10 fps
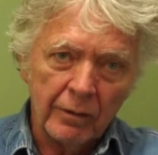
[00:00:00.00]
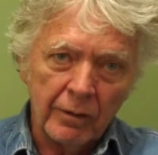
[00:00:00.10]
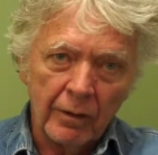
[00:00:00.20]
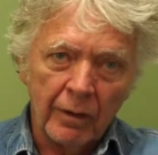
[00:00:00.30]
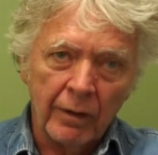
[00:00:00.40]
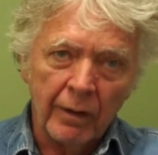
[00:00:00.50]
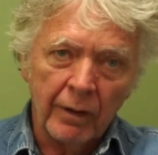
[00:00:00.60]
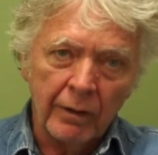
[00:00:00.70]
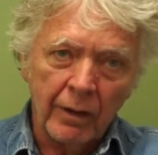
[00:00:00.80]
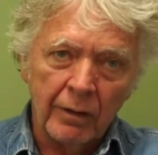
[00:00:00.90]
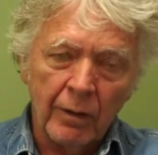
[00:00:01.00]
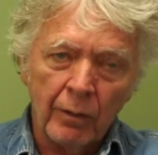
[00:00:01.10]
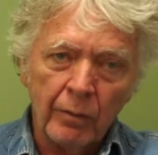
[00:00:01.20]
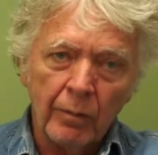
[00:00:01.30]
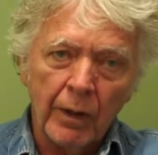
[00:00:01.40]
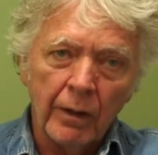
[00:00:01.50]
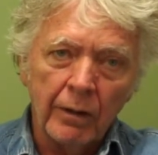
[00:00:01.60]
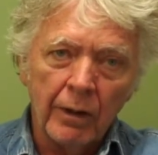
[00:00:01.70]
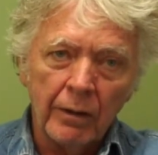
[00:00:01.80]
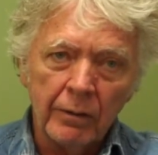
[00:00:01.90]
generally like they don't pay
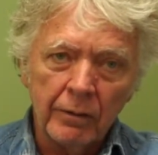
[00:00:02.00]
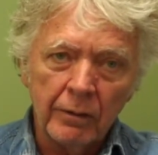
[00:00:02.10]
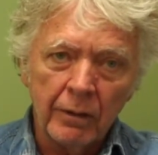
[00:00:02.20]
attention.